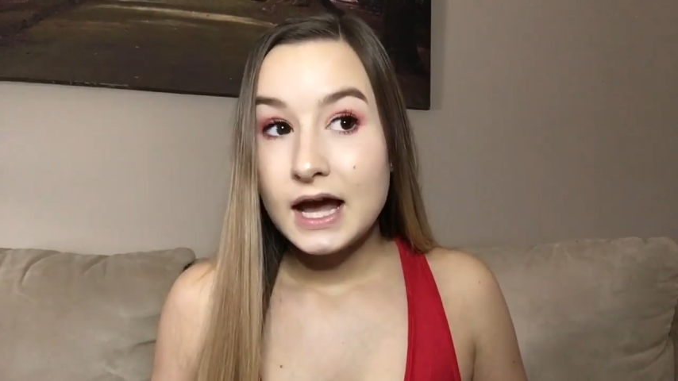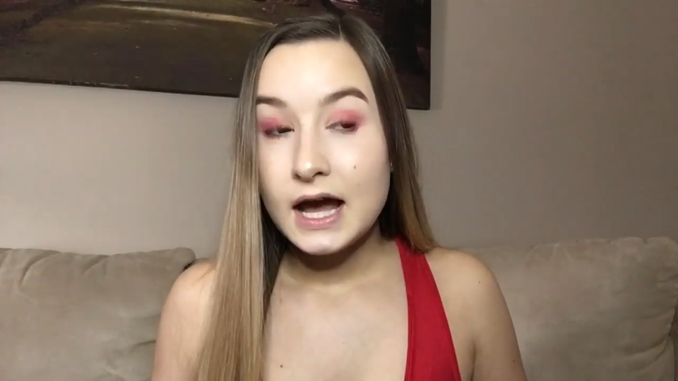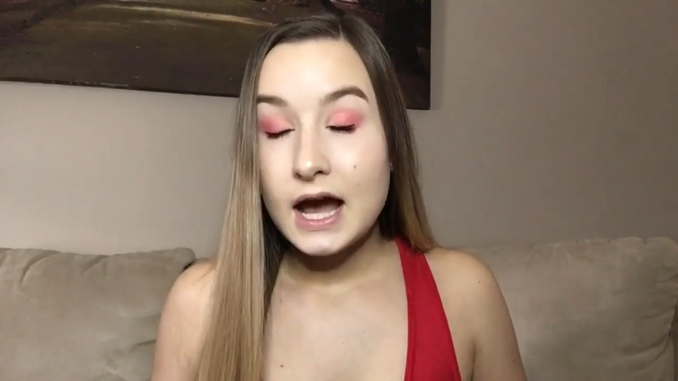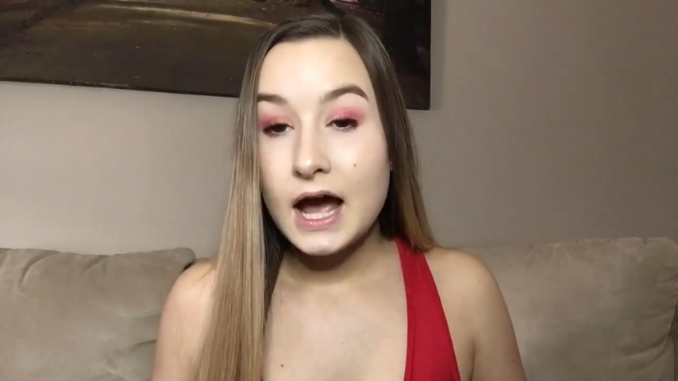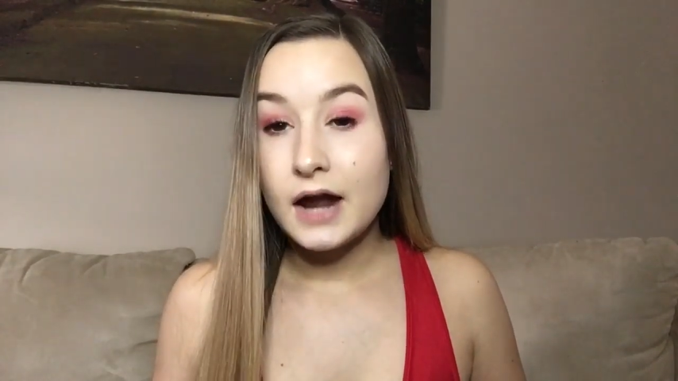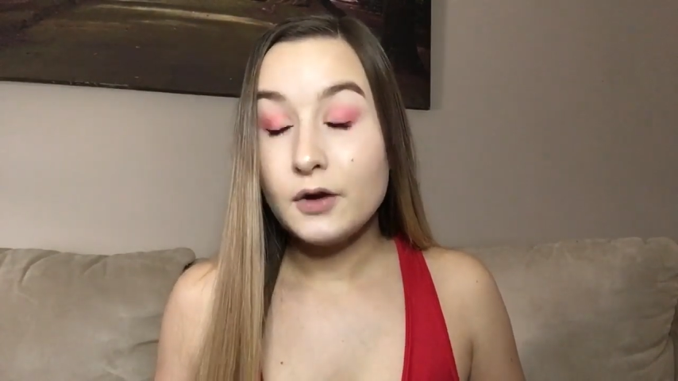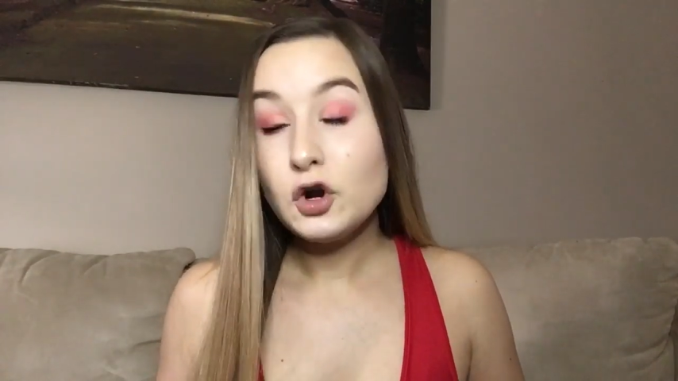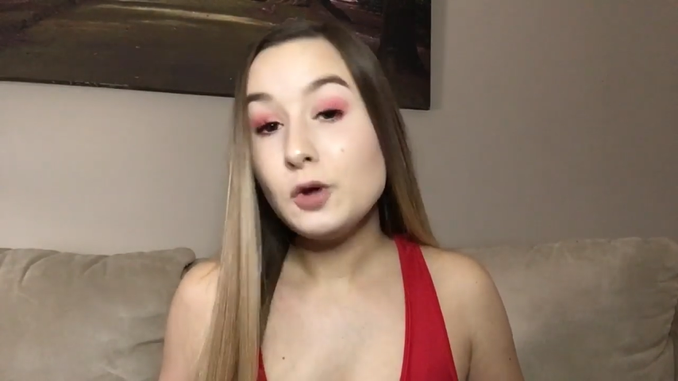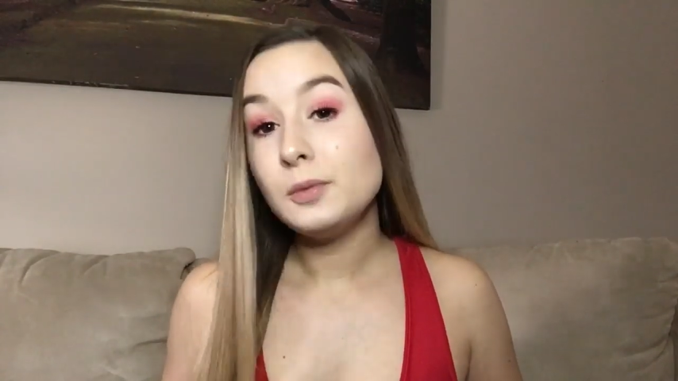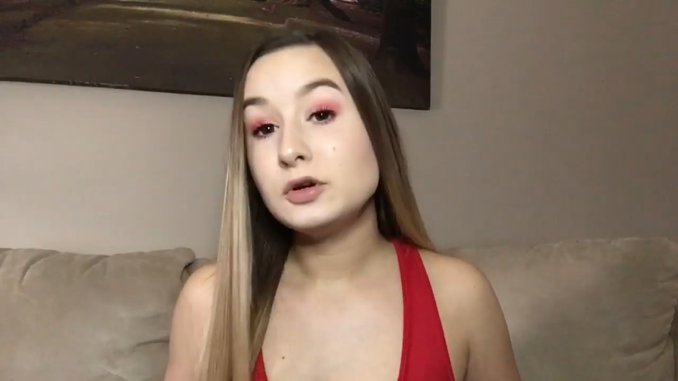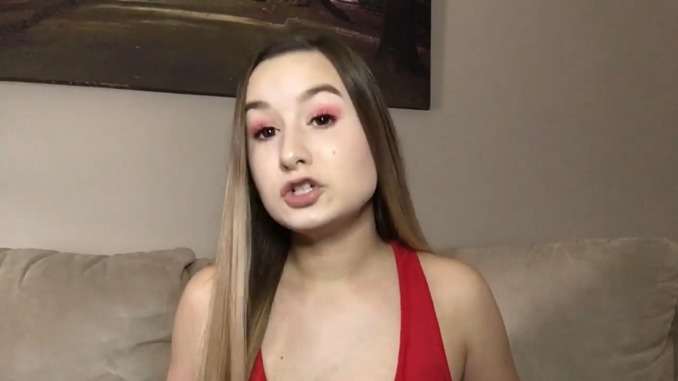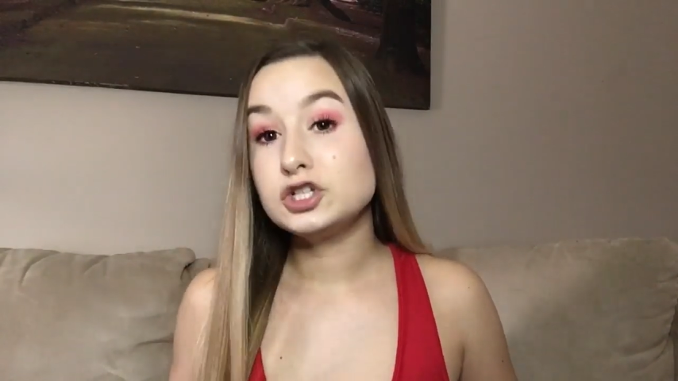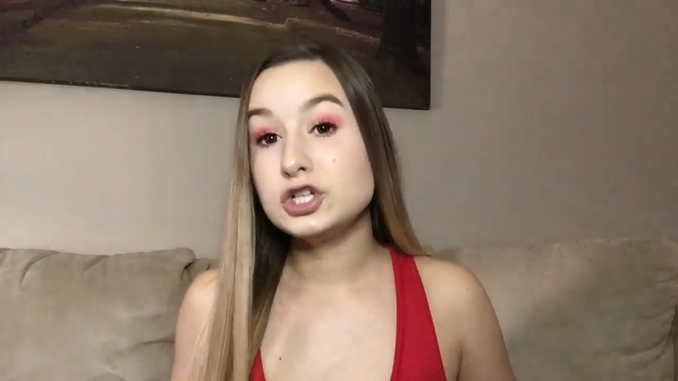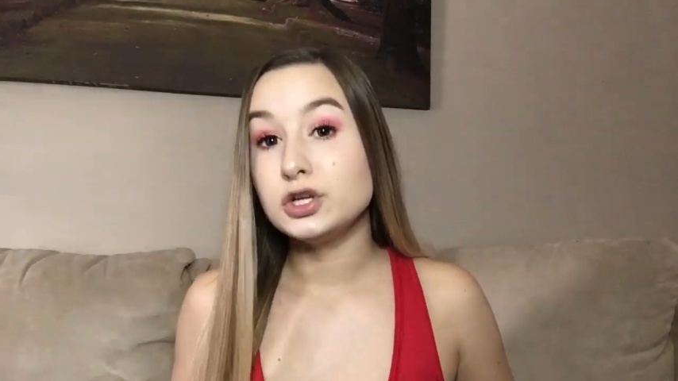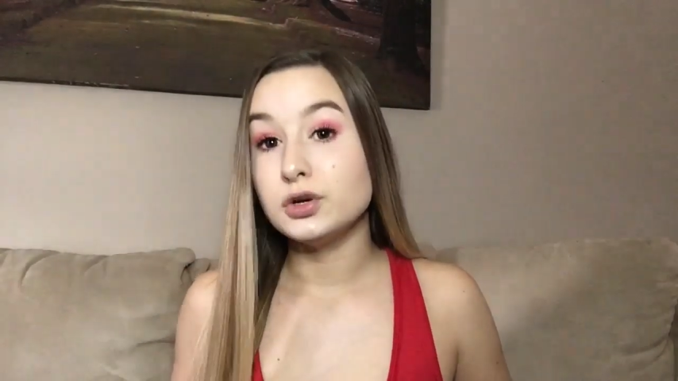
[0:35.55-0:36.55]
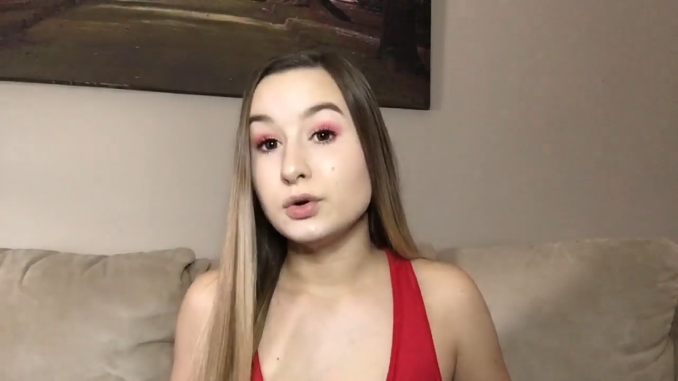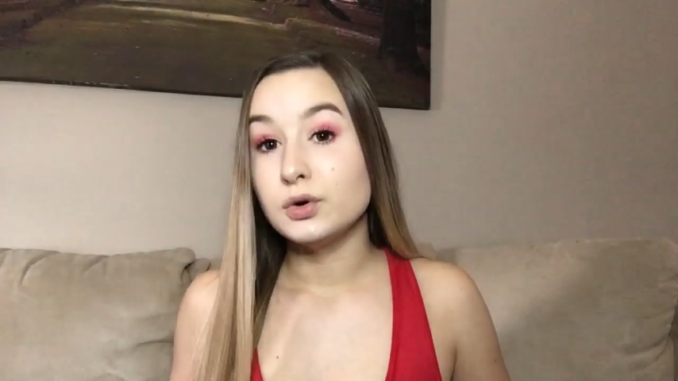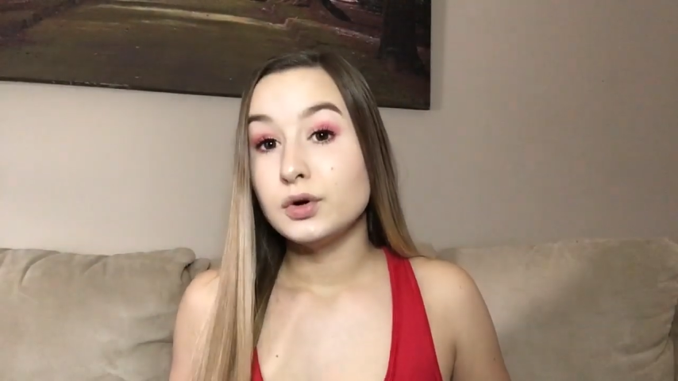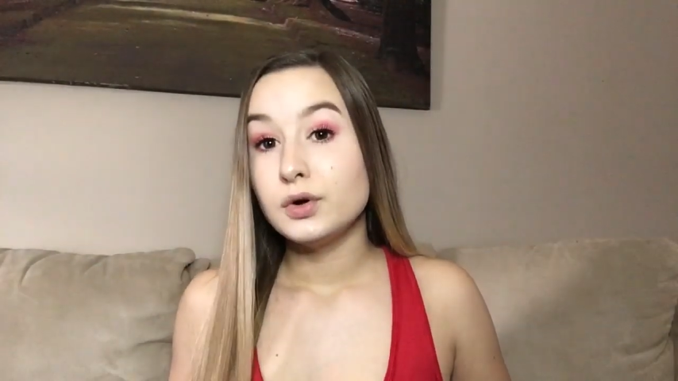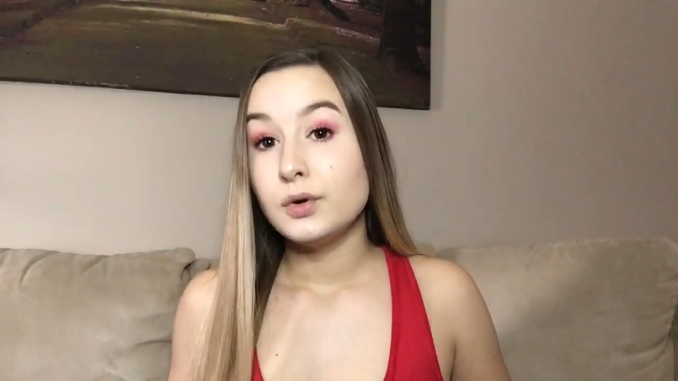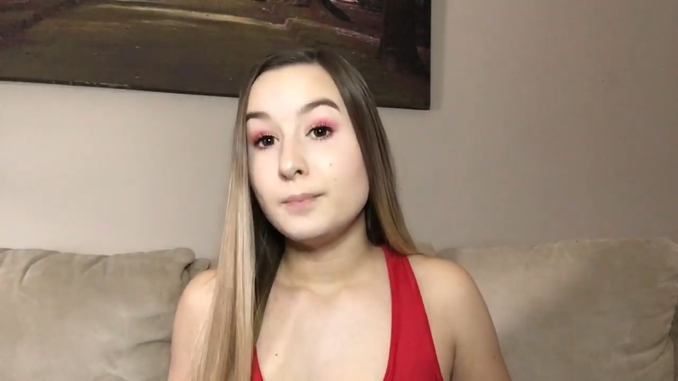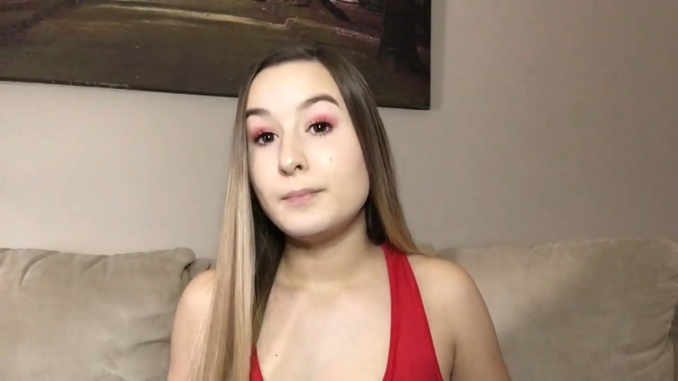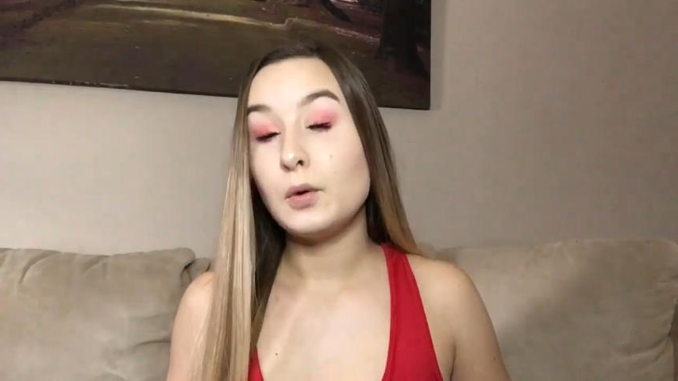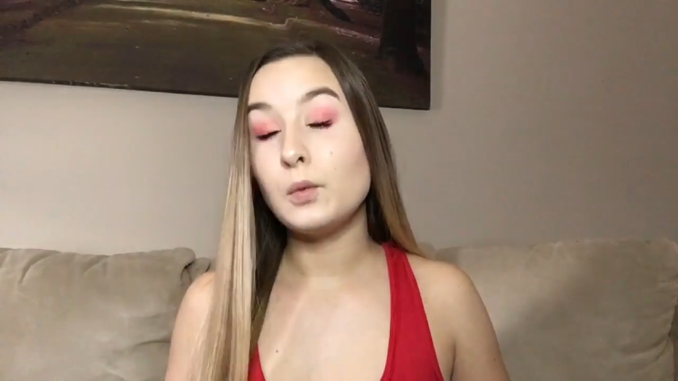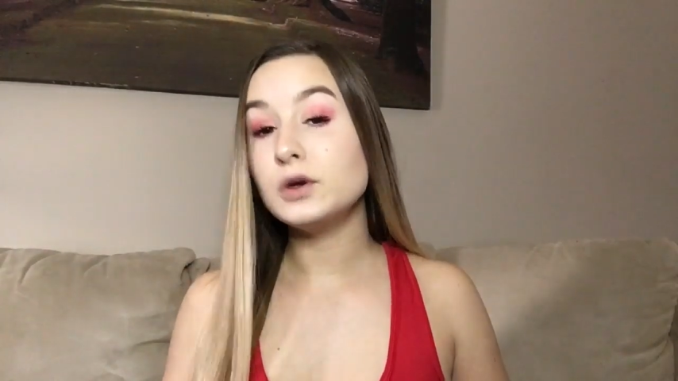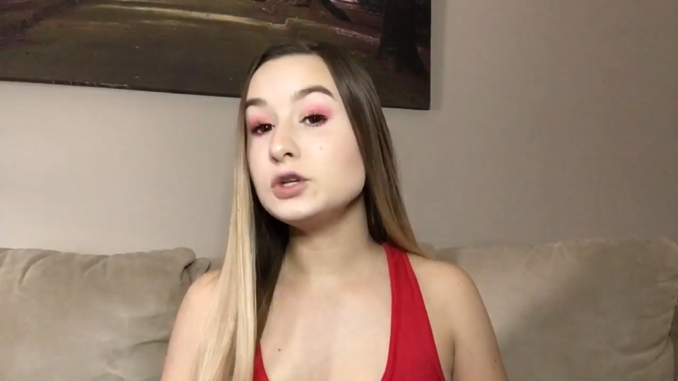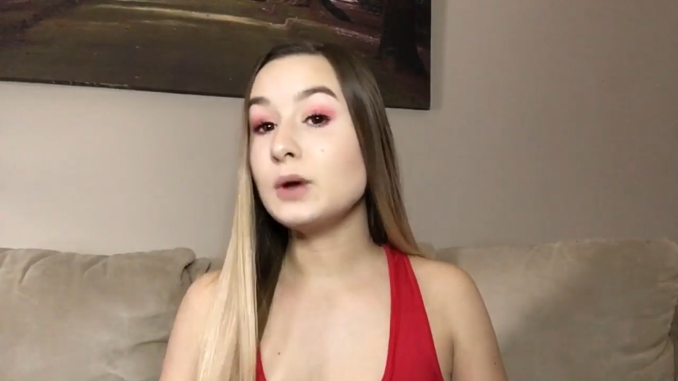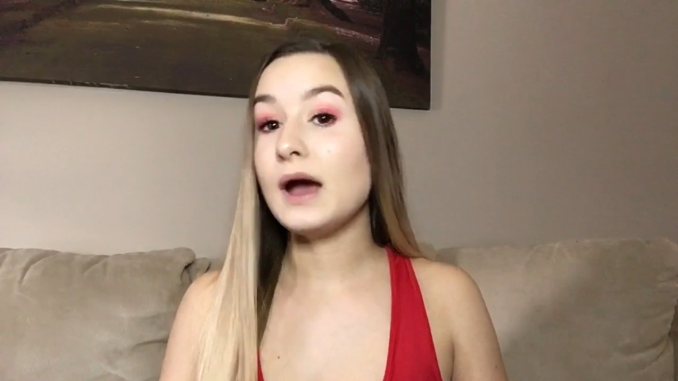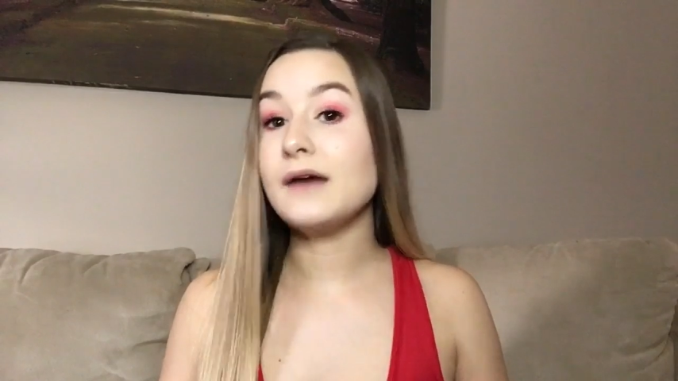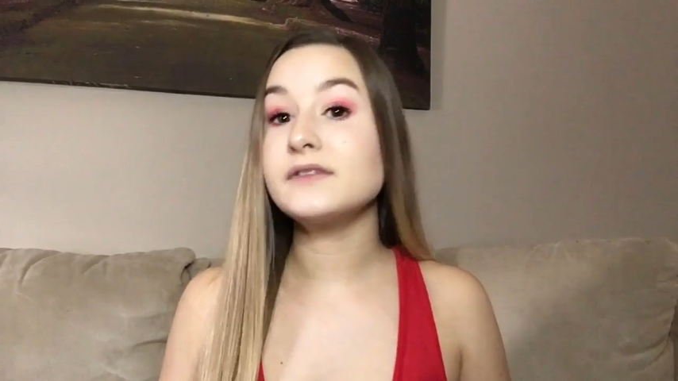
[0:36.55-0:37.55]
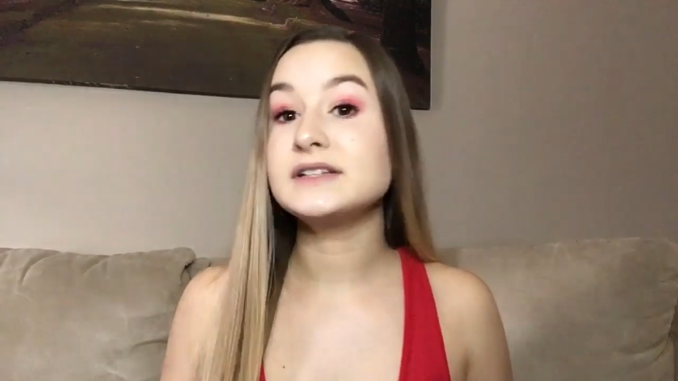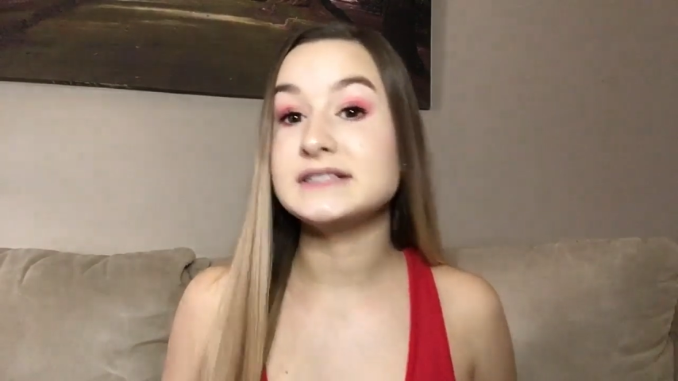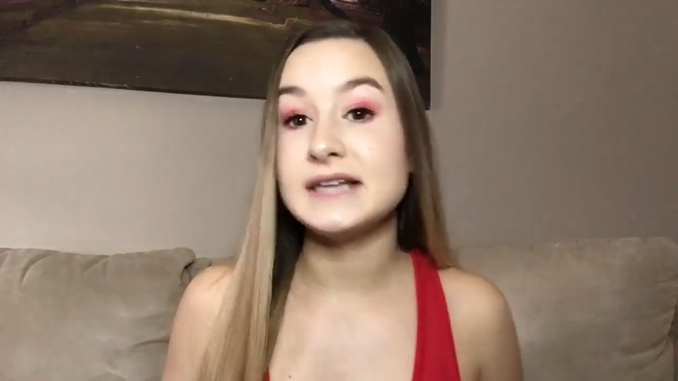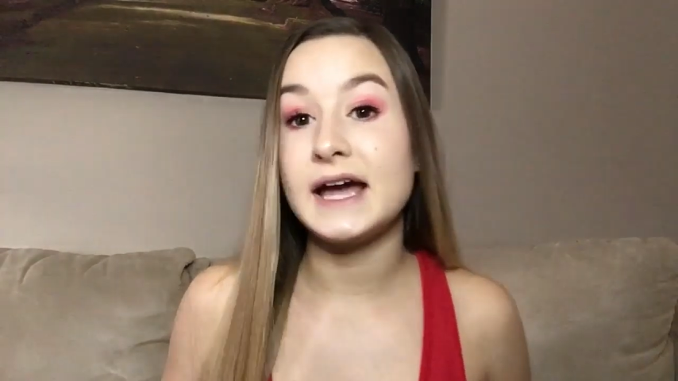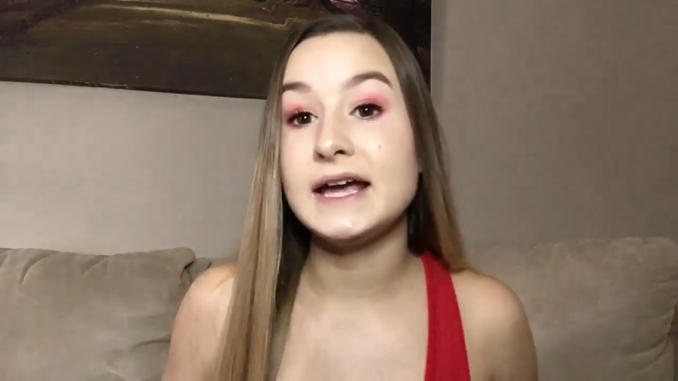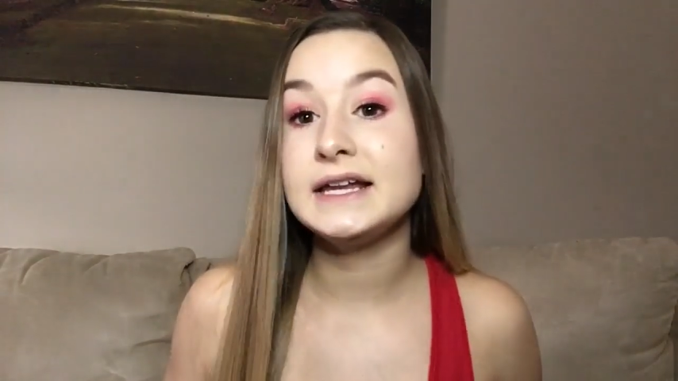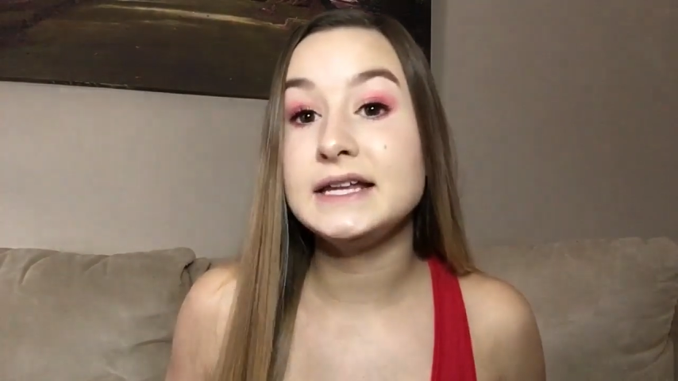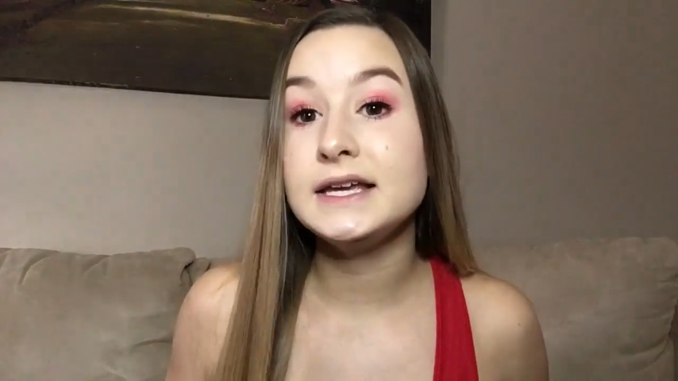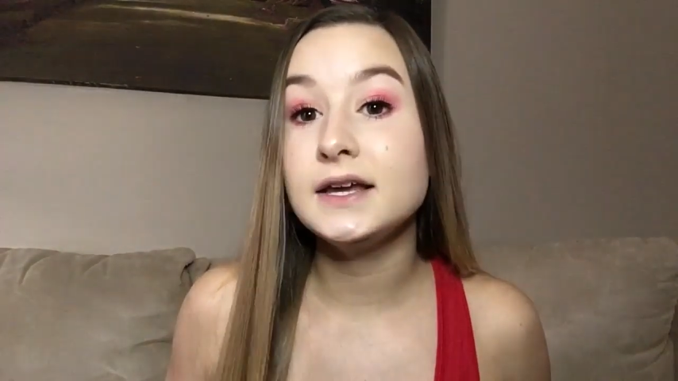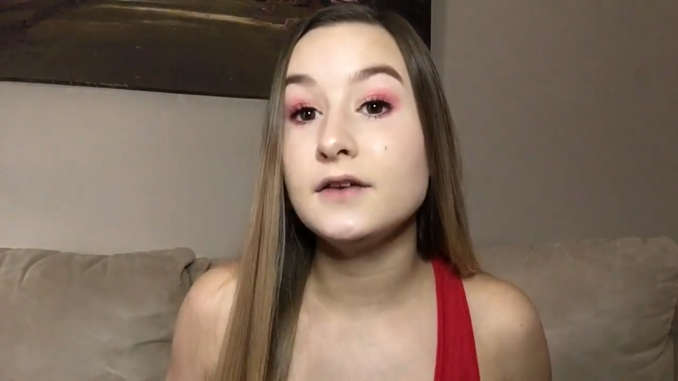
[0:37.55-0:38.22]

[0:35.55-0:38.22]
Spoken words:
I don't know about you, but when you have anxiety,